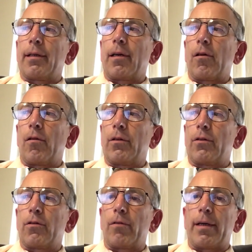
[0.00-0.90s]
can
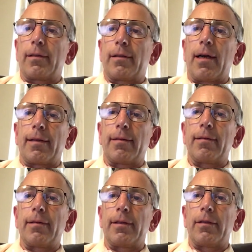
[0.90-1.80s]
cause direct
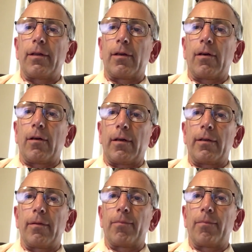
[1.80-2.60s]
toxicity to the heart,